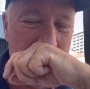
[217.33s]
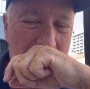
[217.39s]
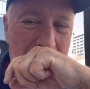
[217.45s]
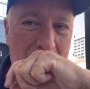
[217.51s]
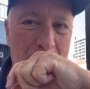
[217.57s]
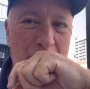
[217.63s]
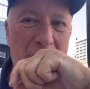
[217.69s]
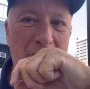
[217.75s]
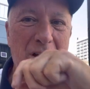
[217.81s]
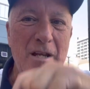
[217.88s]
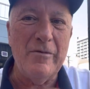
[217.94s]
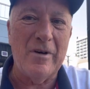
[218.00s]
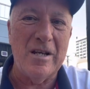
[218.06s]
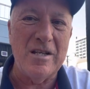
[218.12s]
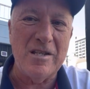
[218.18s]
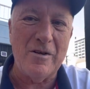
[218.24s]
But
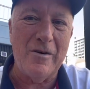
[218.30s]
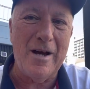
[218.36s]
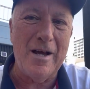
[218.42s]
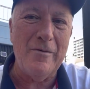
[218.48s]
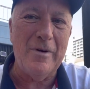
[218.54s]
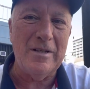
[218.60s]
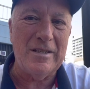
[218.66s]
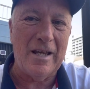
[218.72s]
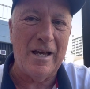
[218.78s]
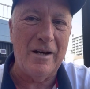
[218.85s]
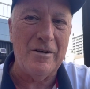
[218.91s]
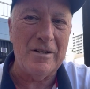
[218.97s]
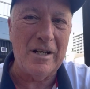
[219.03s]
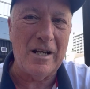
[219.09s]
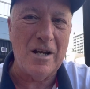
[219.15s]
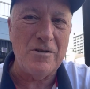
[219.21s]
anyway, so I went
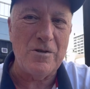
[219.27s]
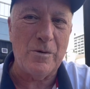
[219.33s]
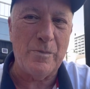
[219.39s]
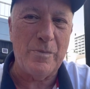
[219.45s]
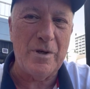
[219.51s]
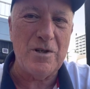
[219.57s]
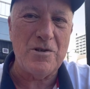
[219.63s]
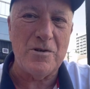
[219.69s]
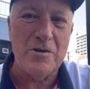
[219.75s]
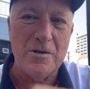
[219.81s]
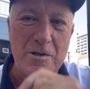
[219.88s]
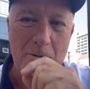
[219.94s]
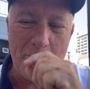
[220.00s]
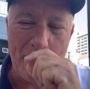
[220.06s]
down and I took pictures